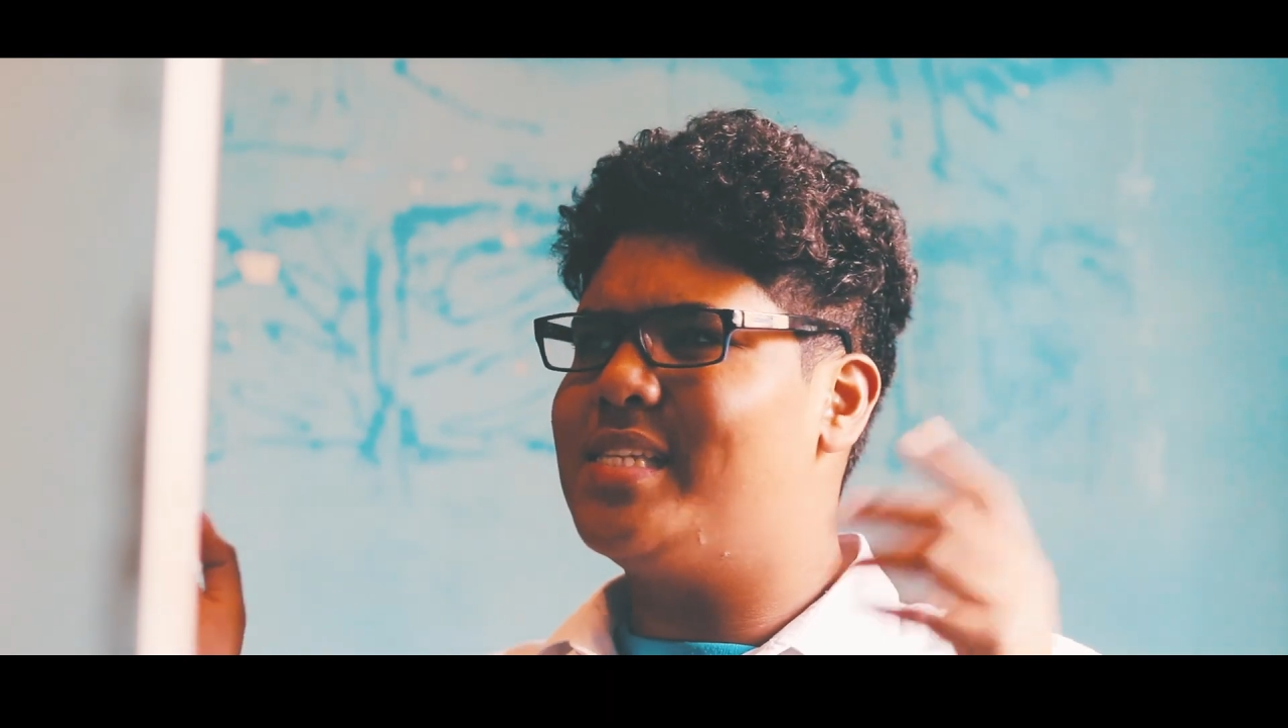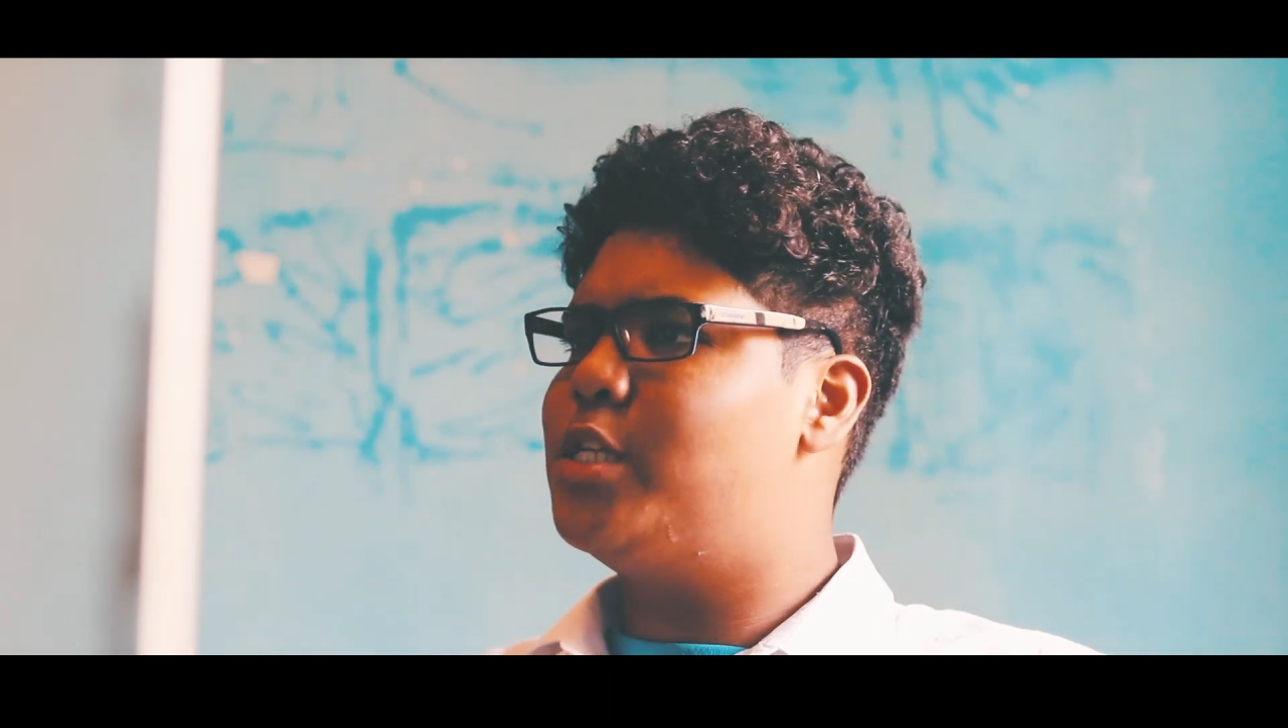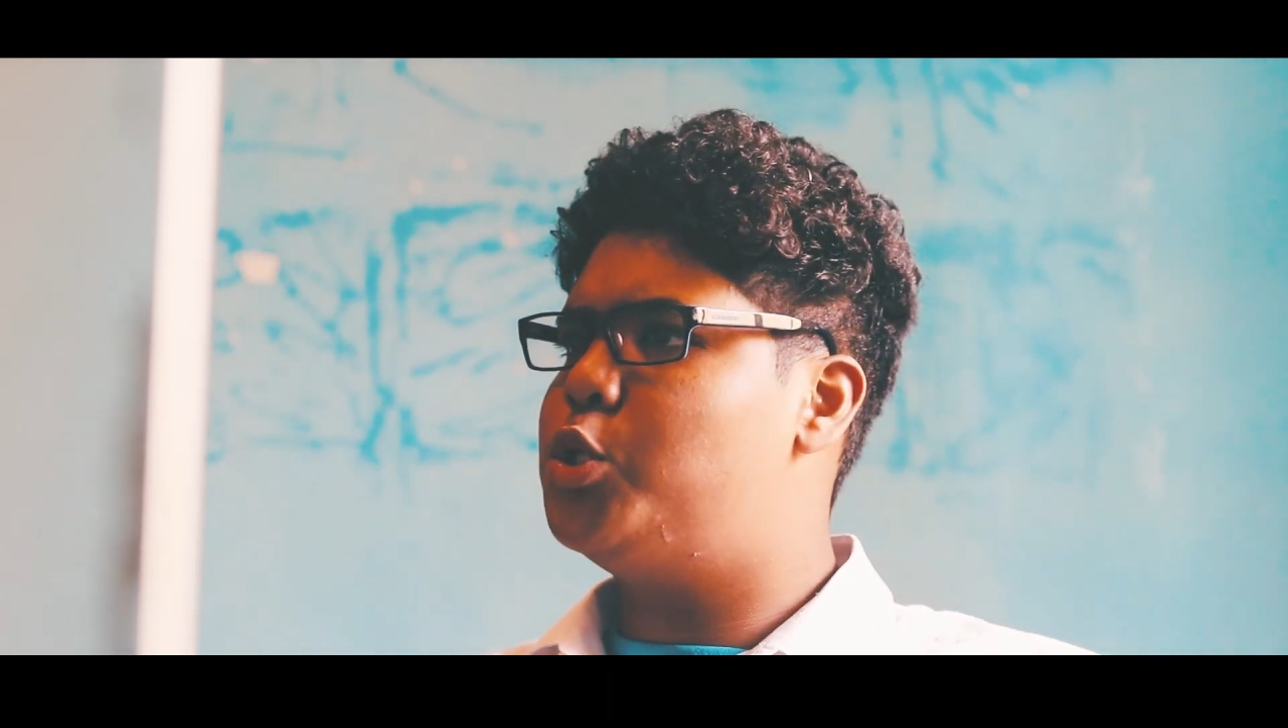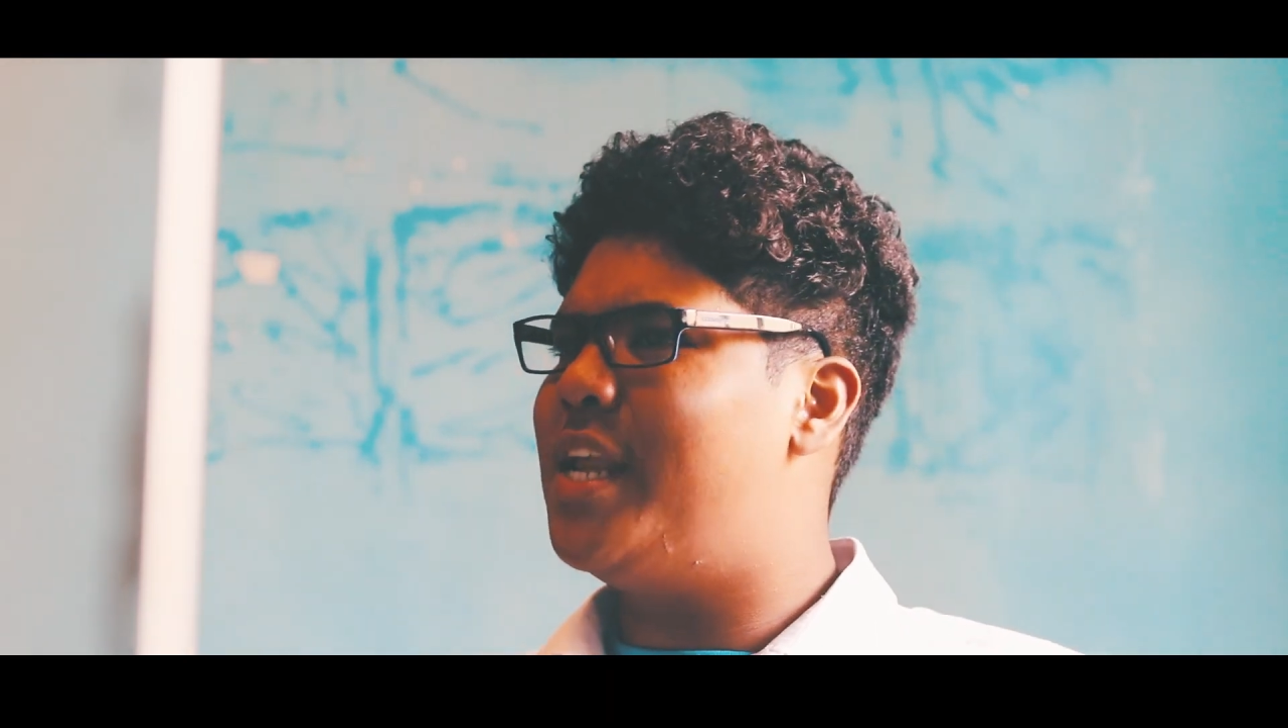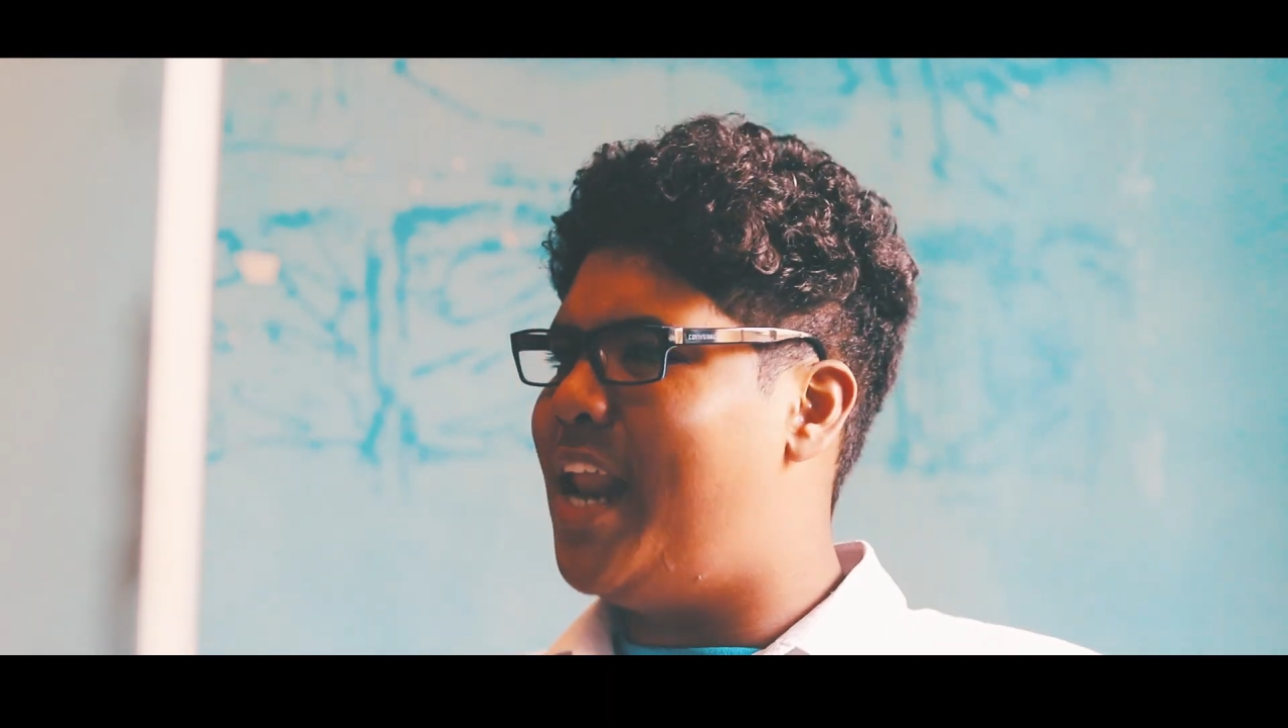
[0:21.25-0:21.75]
in
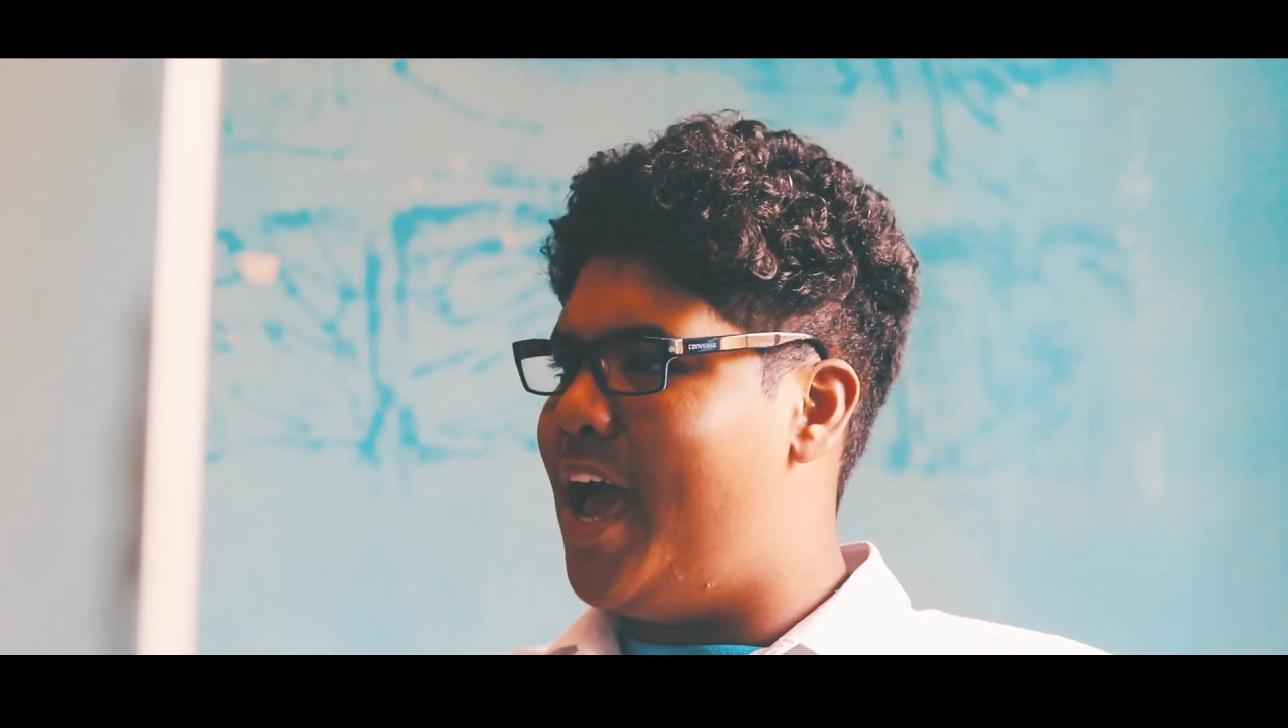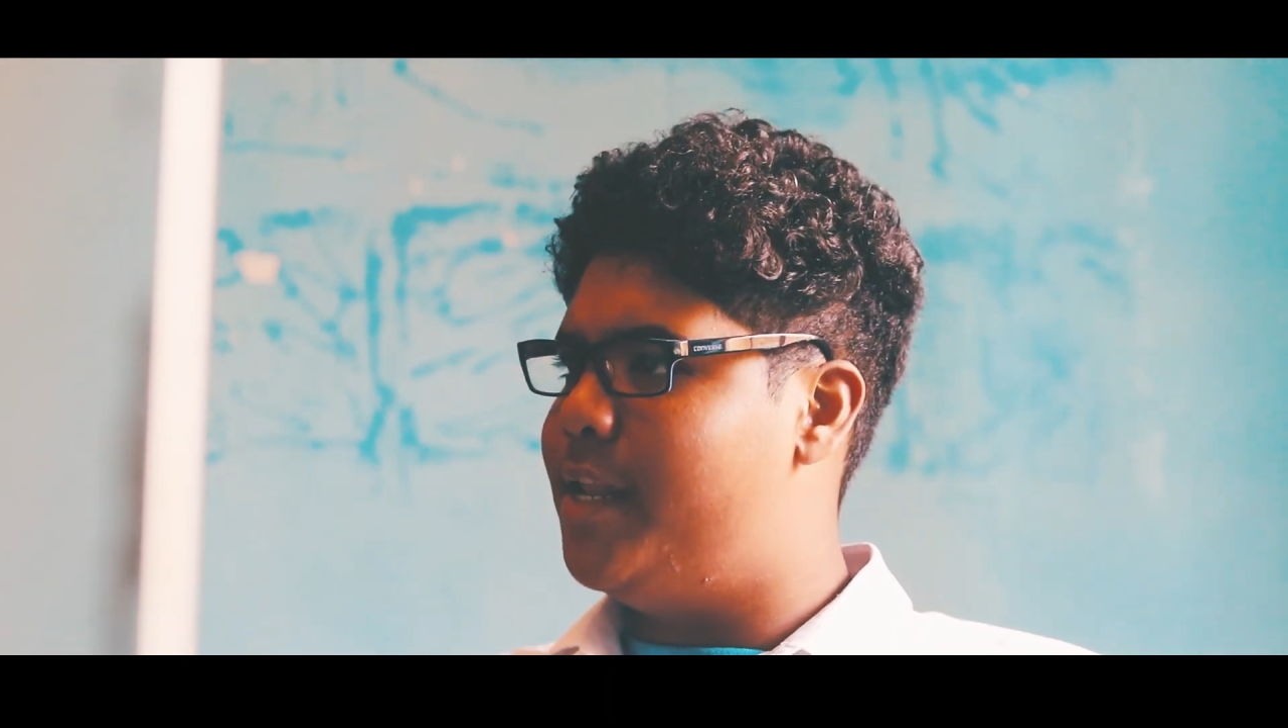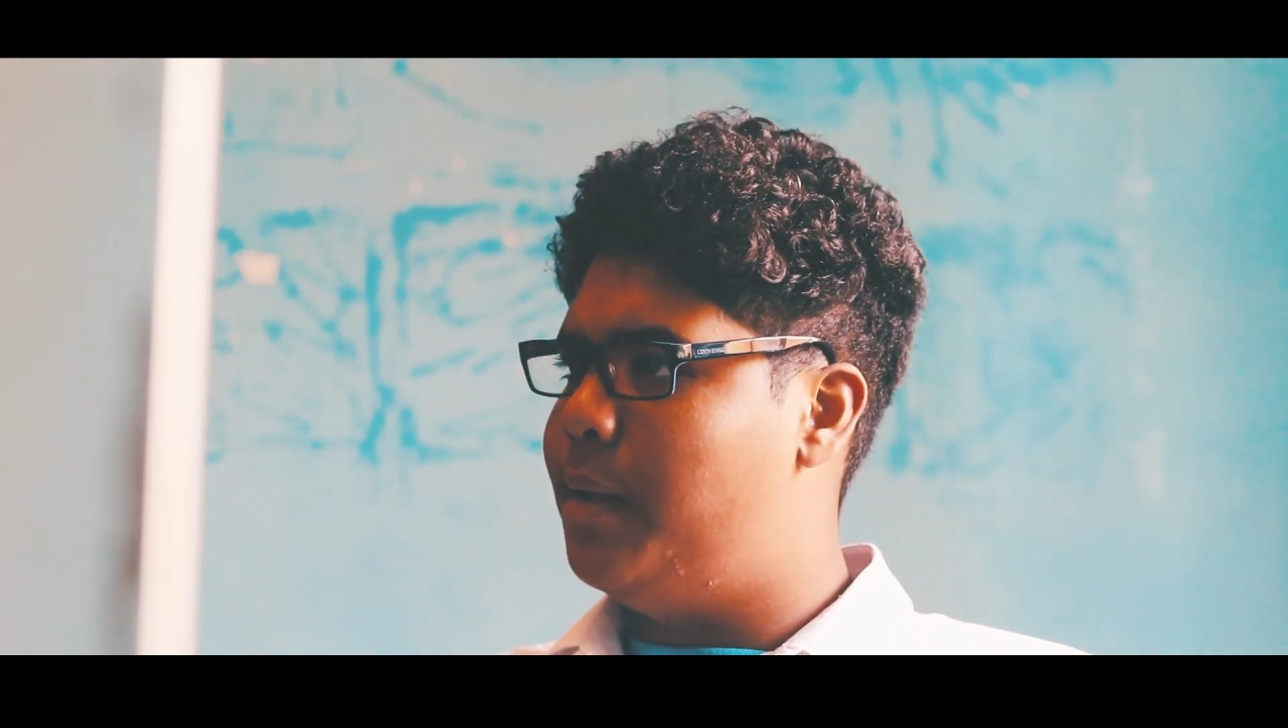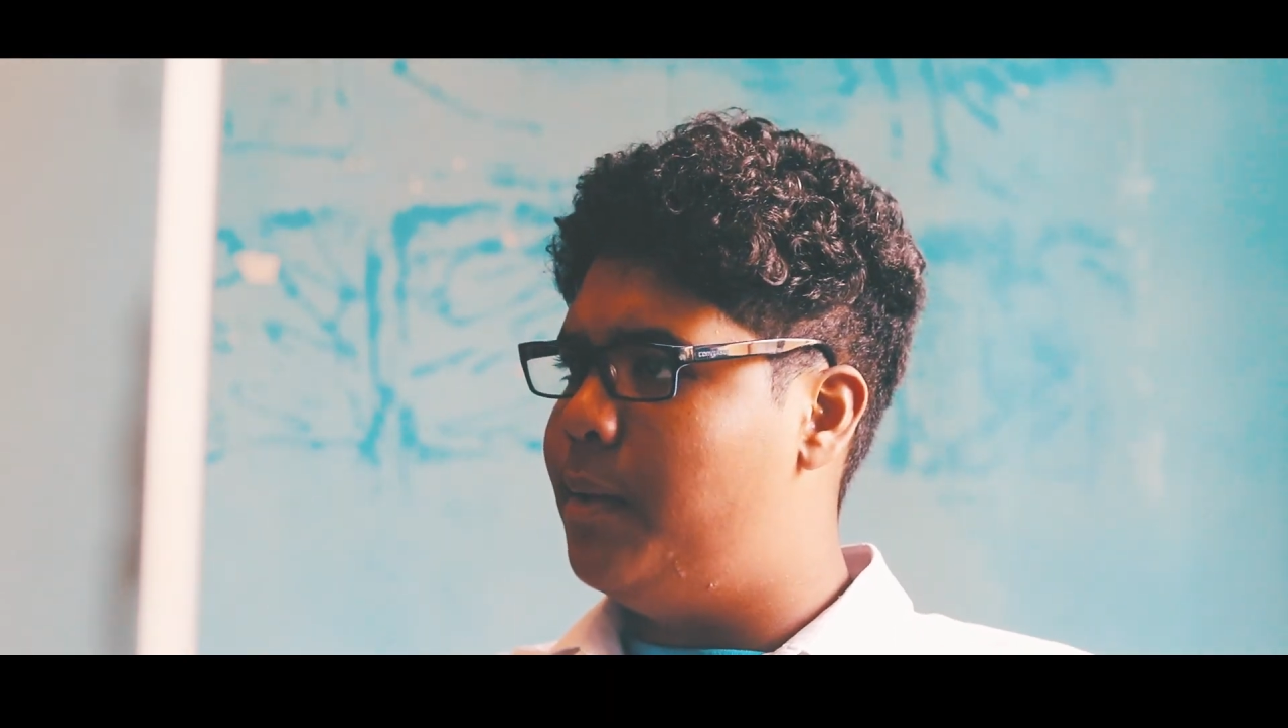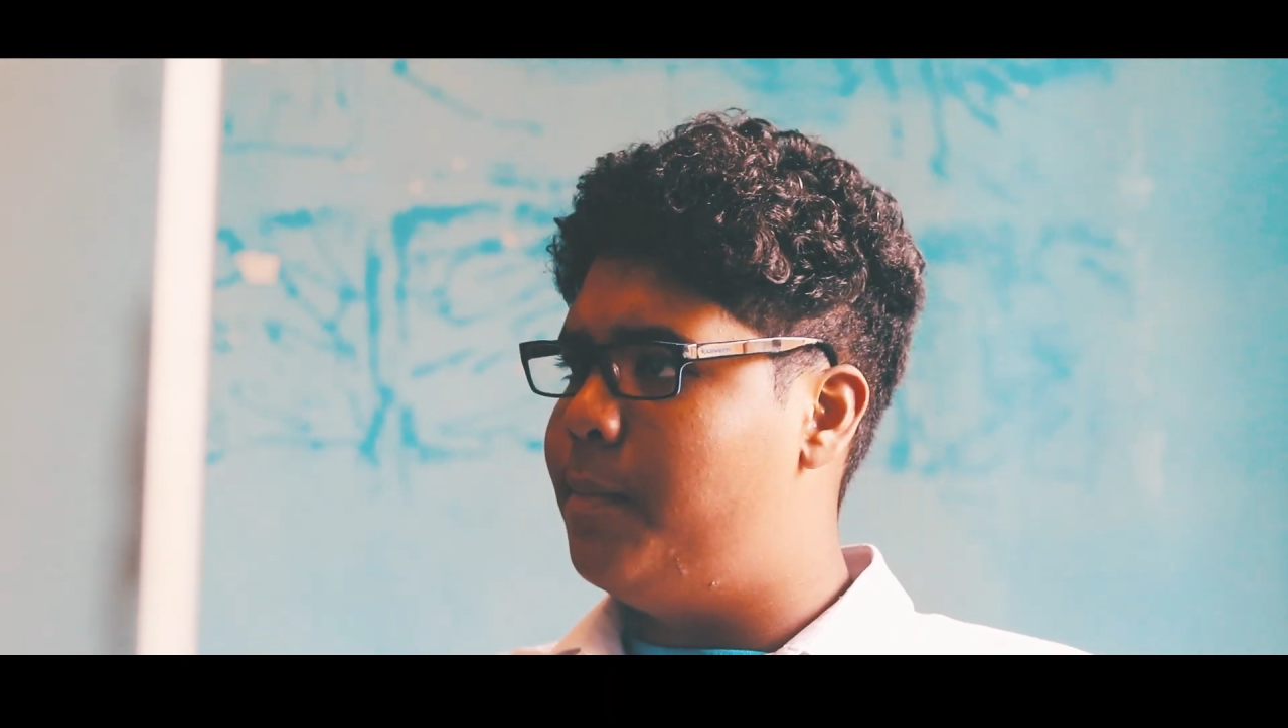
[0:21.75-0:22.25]
Trinidad?